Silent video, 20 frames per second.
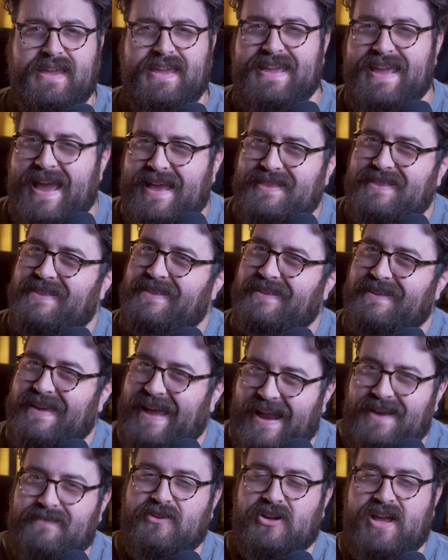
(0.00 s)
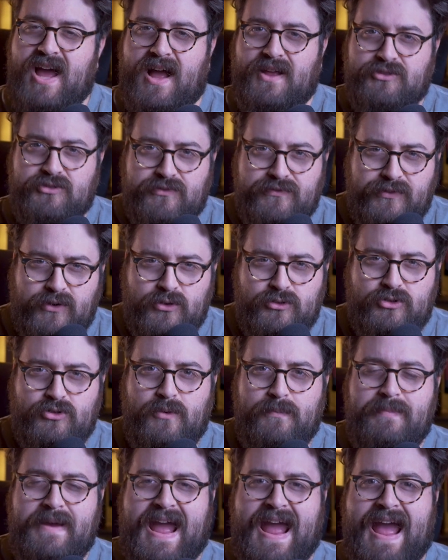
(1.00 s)
He has kind of a
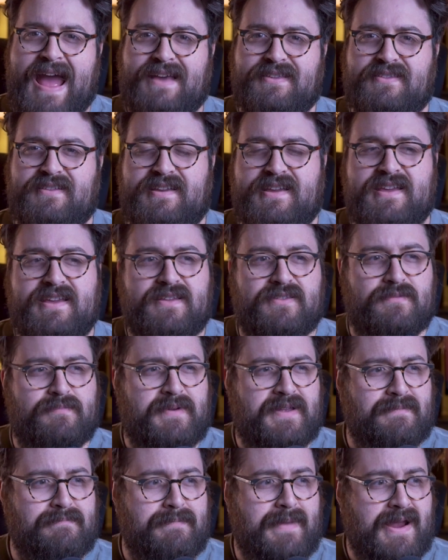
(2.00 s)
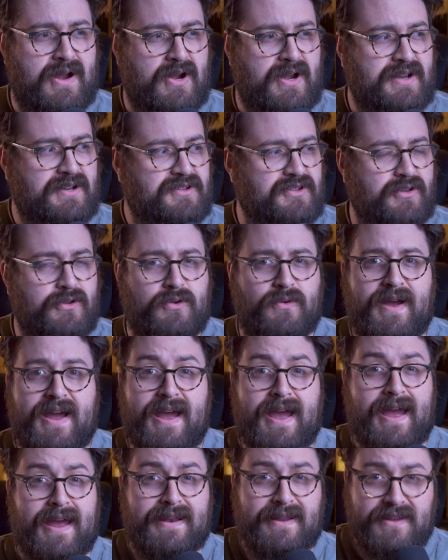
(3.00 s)
controversial past. He has been married to
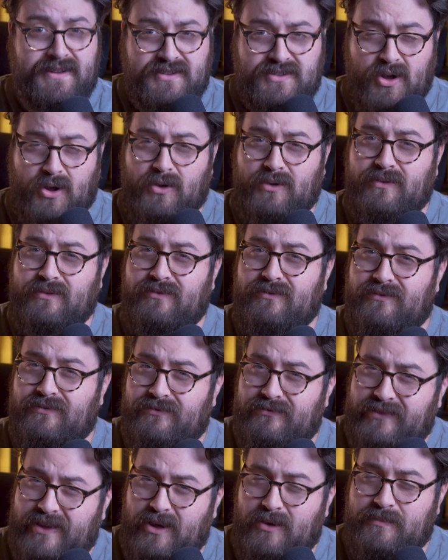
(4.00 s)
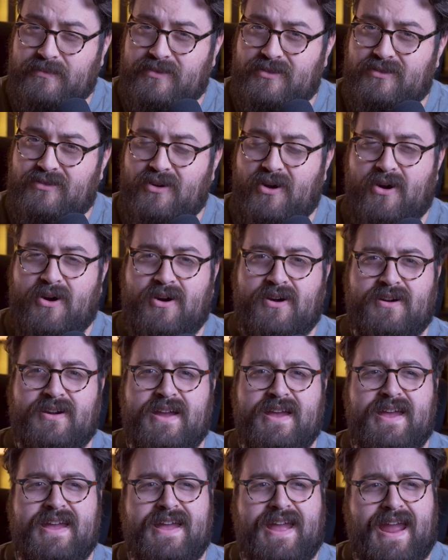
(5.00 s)
an adult film star
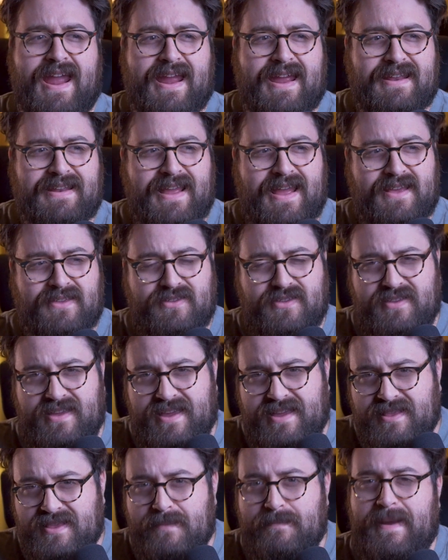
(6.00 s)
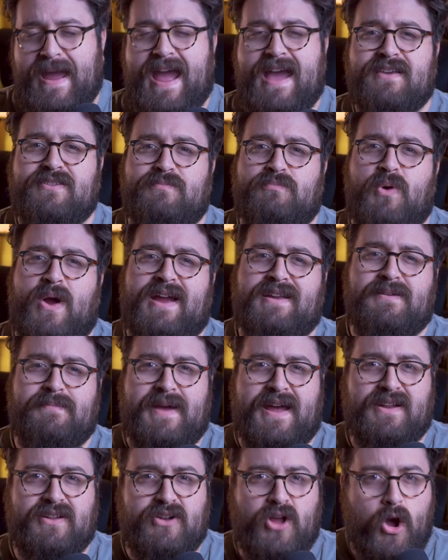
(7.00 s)
and has in the past bragged
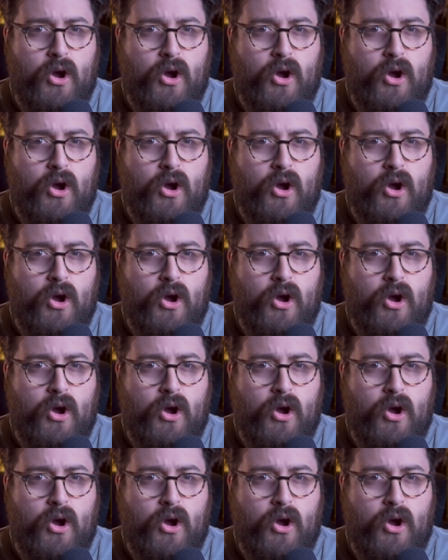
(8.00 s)
about an